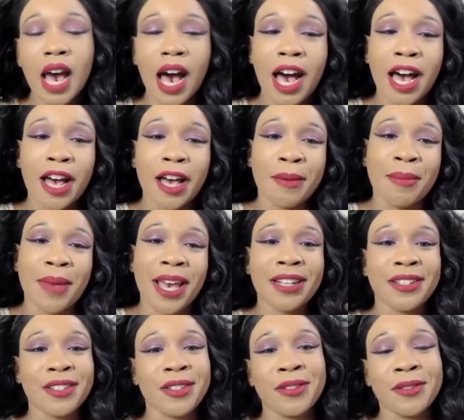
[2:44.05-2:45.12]
I
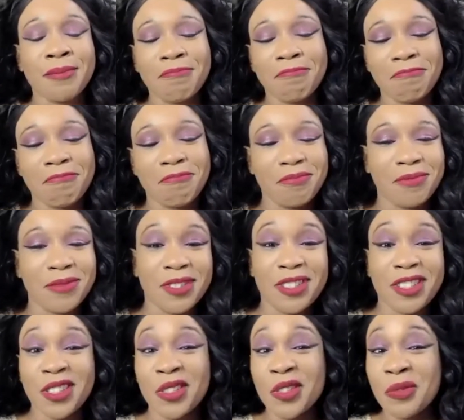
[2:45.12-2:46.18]
do
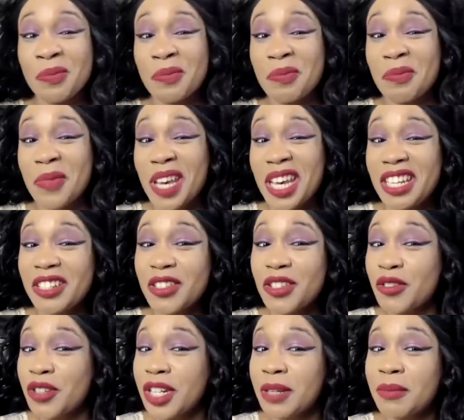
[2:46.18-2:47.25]

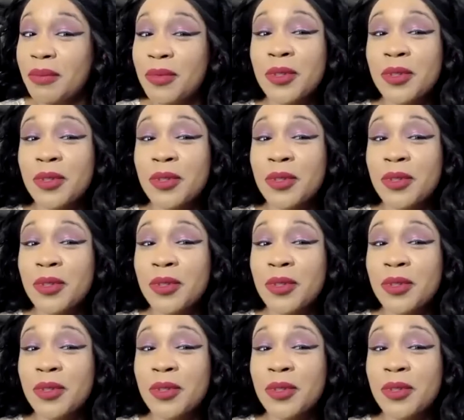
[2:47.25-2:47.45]
mainstream